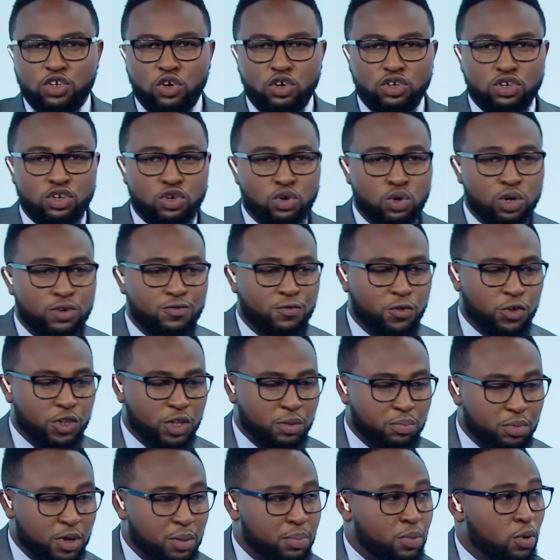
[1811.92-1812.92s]
not good for
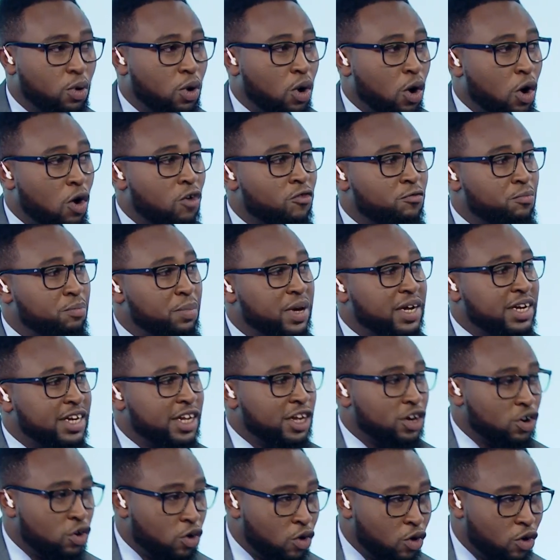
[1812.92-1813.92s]
the people of
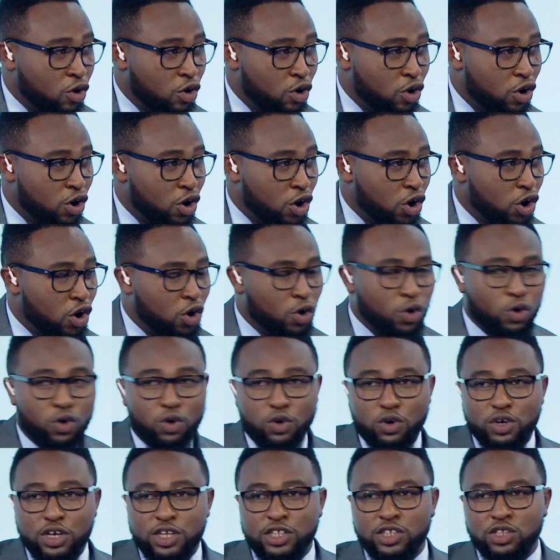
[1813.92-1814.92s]
Baringo,
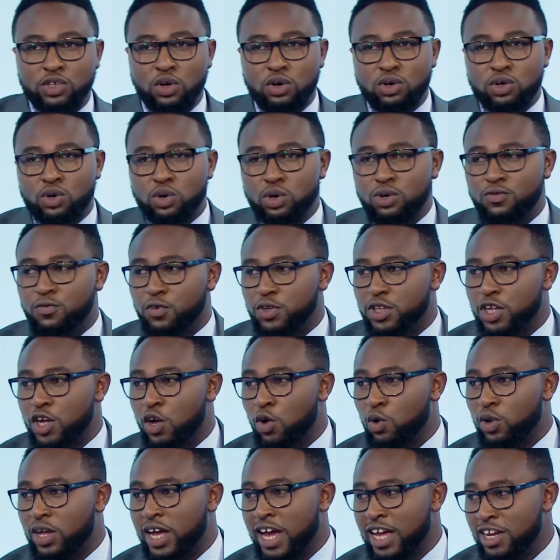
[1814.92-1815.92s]
or it's not good for the
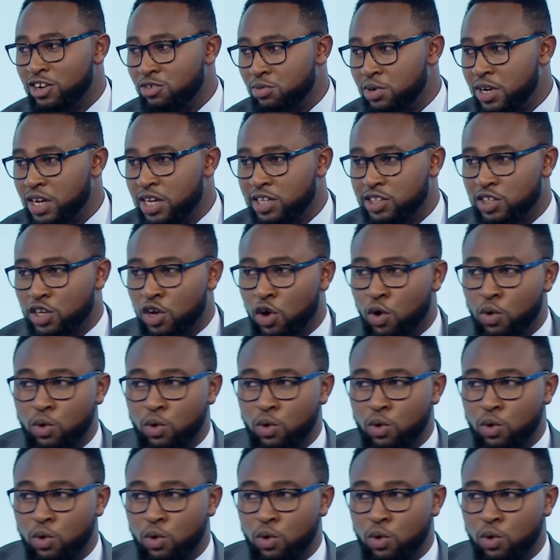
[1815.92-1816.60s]
whole country as a whole?